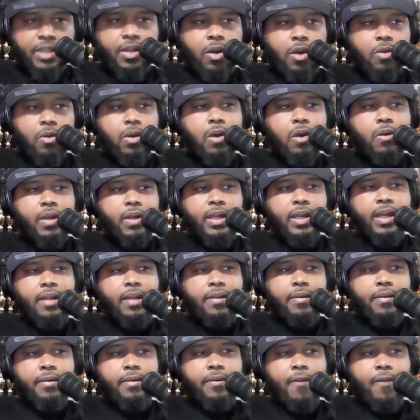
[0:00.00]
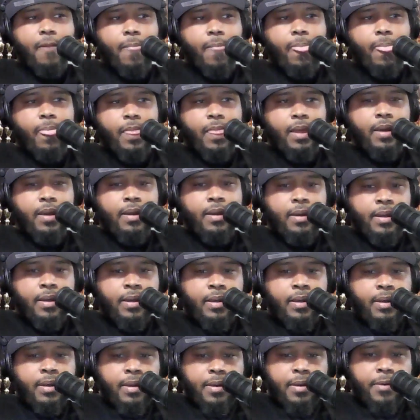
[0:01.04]
It don't go together.
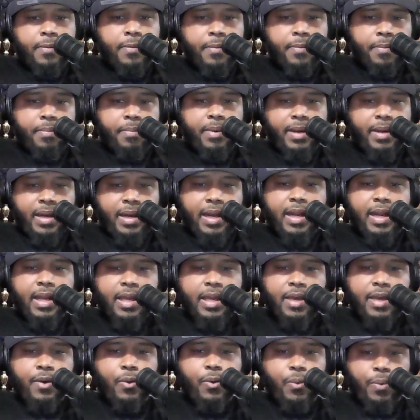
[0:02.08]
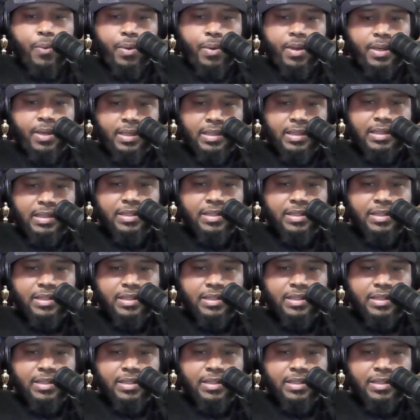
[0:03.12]
But anywho,